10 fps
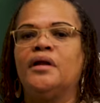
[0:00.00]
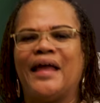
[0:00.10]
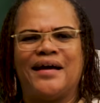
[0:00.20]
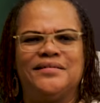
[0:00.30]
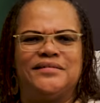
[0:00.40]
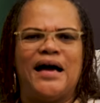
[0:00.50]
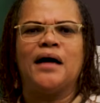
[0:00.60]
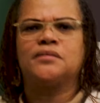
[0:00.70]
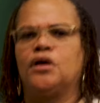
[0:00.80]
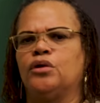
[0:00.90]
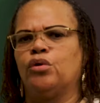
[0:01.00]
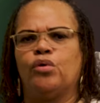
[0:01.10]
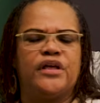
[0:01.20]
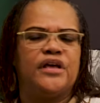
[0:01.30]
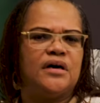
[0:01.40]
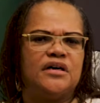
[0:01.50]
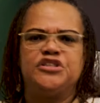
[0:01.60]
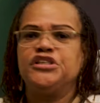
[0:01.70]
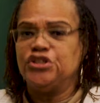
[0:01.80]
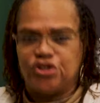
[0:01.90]
like a doctor, a lawyer, a
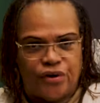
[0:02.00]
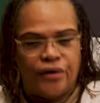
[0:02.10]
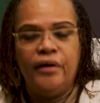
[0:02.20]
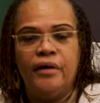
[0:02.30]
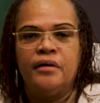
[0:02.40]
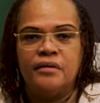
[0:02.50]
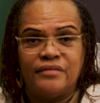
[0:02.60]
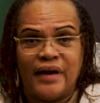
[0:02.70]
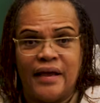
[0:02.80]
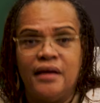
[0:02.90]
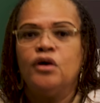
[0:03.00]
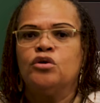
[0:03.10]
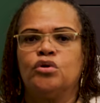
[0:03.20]
teacher, right?